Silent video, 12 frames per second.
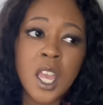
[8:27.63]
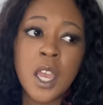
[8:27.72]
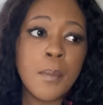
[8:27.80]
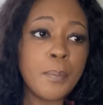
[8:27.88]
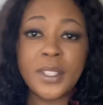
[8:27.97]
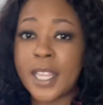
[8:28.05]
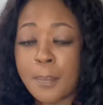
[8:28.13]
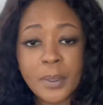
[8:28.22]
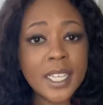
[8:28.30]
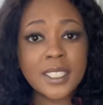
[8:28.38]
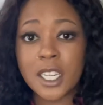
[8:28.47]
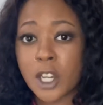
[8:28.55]
put
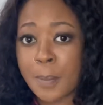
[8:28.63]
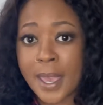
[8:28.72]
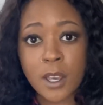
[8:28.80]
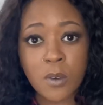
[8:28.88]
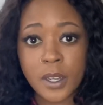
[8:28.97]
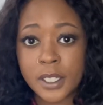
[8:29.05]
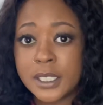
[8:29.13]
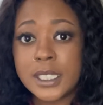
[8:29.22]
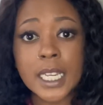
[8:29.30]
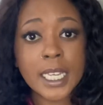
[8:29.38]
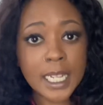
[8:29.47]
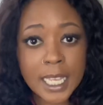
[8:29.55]
that sucker back on.
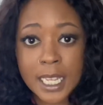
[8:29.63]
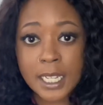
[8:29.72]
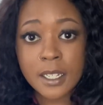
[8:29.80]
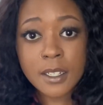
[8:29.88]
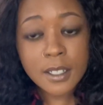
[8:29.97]
Suck it in,